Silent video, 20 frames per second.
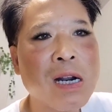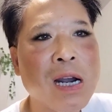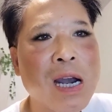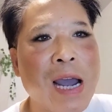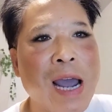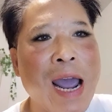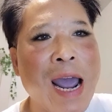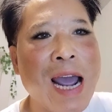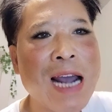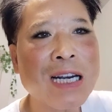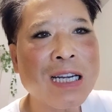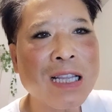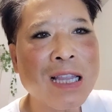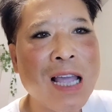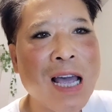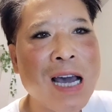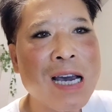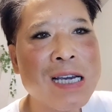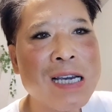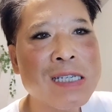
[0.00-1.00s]

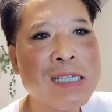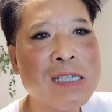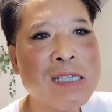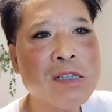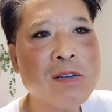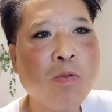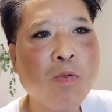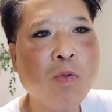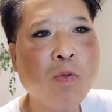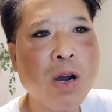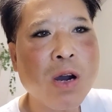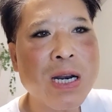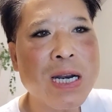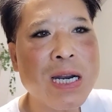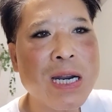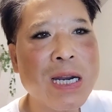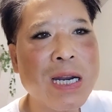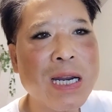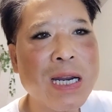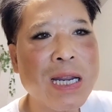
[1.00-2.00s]
analyze
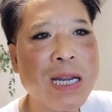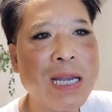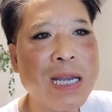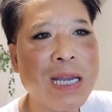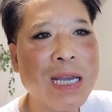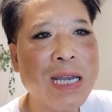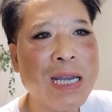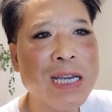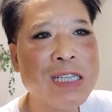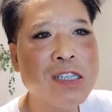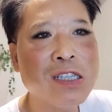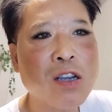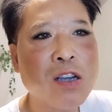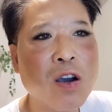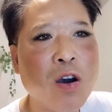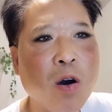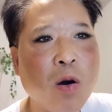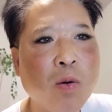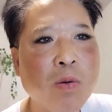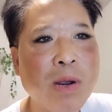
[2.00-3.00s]
what is
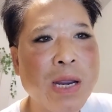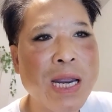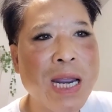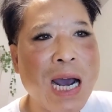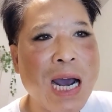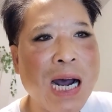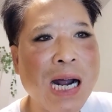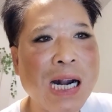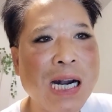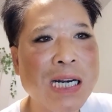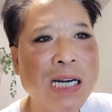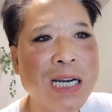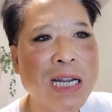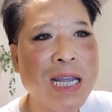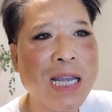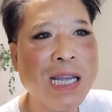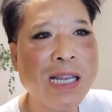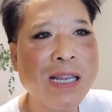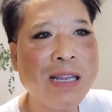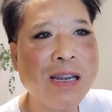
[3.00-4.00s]
going on
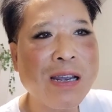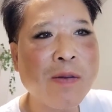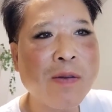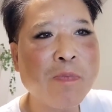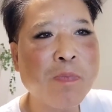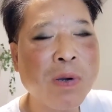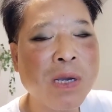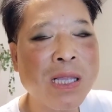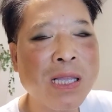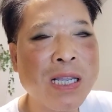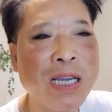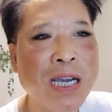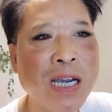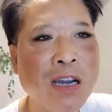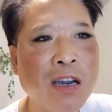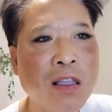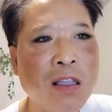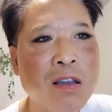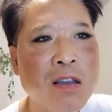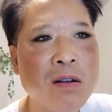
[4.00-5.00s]
in a
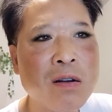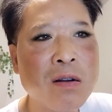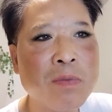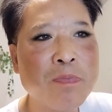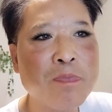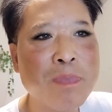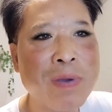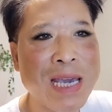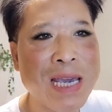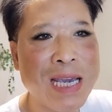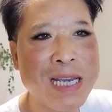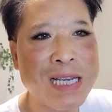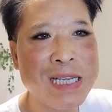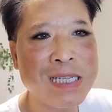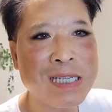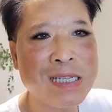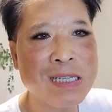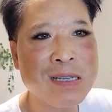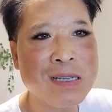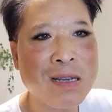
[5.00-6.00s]
particular
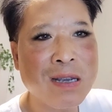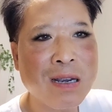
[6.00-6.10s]
piece,